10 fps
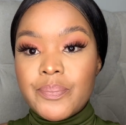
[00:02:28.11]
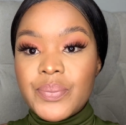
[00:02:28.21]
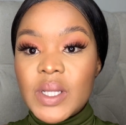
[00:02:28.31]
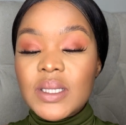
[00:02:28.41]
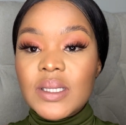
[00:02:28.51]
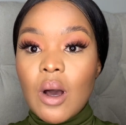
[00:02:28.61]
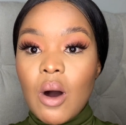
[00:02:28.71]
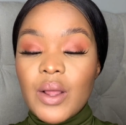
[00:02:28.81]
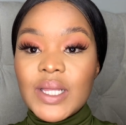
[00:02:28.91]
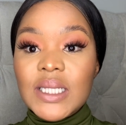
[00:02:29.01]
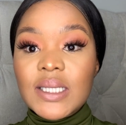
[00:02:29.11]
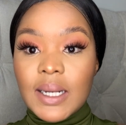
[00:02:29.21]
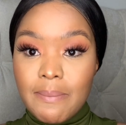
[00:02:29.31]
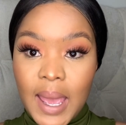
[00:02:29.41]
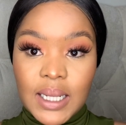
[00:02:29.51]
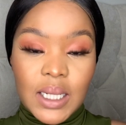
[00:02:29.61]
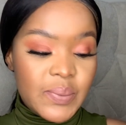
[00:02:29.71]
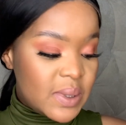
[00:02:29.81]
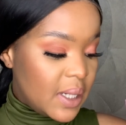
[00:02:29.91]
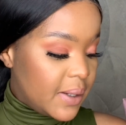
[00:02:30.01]
This is a matte
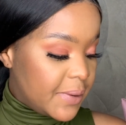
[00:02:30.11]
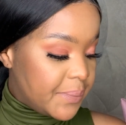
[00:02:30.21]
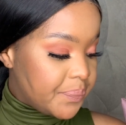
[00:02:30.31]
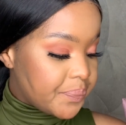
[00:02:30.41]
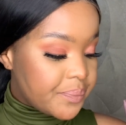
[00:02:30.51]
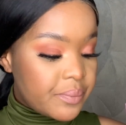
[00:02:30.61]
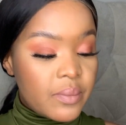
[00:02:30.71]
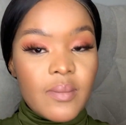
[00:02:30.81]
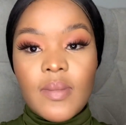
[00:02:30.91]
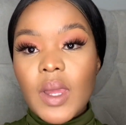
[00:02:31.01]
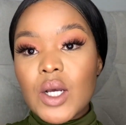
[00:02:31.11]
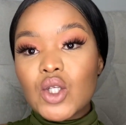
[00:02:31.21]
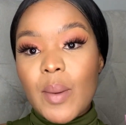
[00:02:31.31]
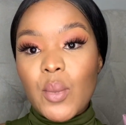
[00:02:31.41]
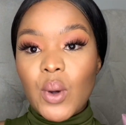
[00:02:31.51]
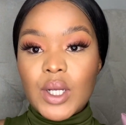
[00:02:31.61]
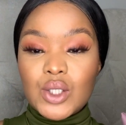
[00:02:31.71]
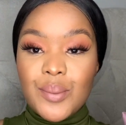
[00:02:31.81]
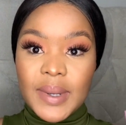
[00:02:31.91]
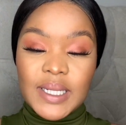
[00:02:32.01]
lipstick. So I'm going
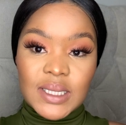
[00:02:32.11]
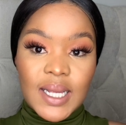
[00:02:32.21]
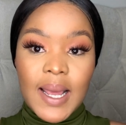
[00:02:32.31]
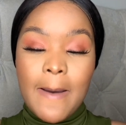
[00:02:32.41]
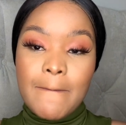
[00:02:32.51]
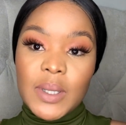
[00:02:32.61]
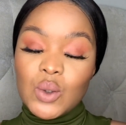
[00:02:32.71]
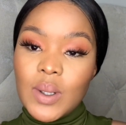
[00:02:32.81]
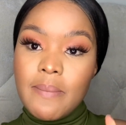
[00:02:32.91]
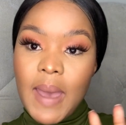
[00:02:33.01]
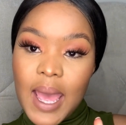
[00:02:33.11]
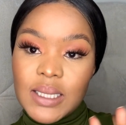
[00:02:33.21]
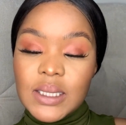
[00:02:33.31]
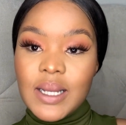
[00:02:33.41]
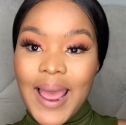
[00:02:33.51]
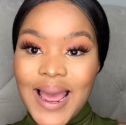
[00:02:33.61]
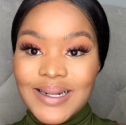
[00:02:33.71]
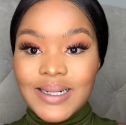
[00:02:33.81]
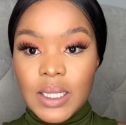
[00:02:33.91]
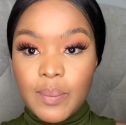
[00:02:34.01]
to mix between matte
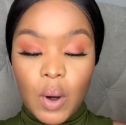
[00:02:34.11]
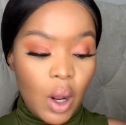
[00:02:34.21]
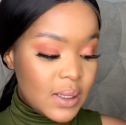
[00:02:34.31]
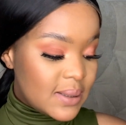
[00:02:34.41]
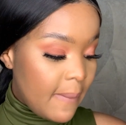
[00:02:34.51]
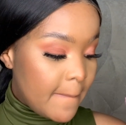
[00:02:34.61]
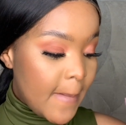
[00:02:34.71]
and lip gloss.